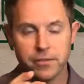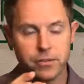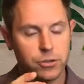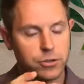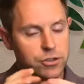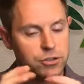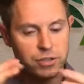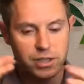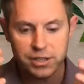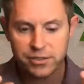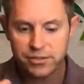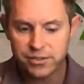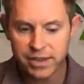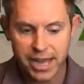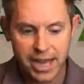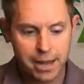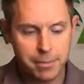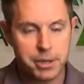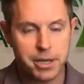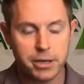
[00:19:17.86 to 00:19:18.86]
just
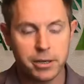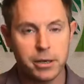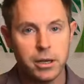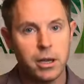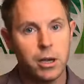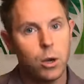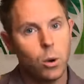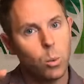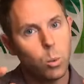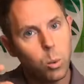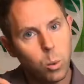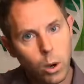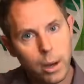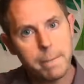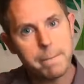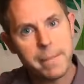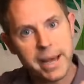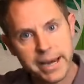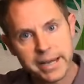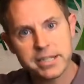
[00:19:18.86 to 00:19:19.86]
examine
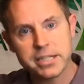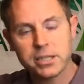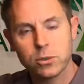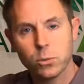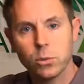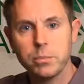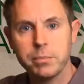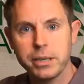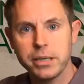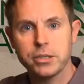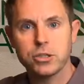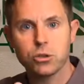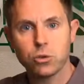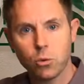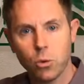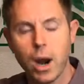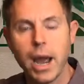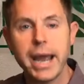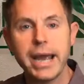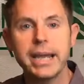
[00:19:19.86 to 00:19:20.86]
what medicine would be
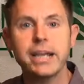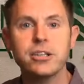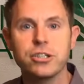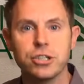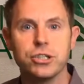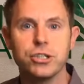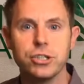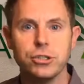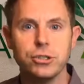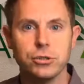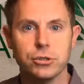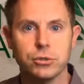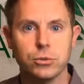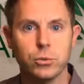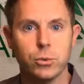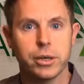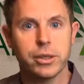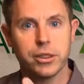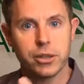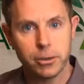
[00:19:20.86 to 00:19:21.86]
trying to do
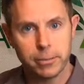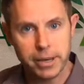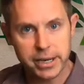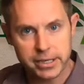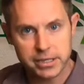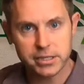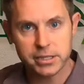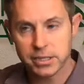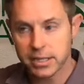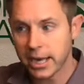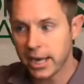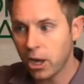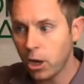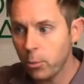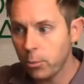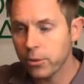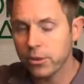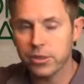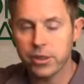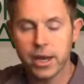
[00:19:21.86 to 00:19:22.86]
with their medicine to
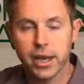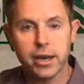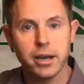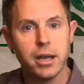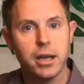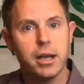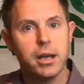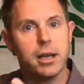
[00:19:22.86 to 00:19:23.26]
help with that,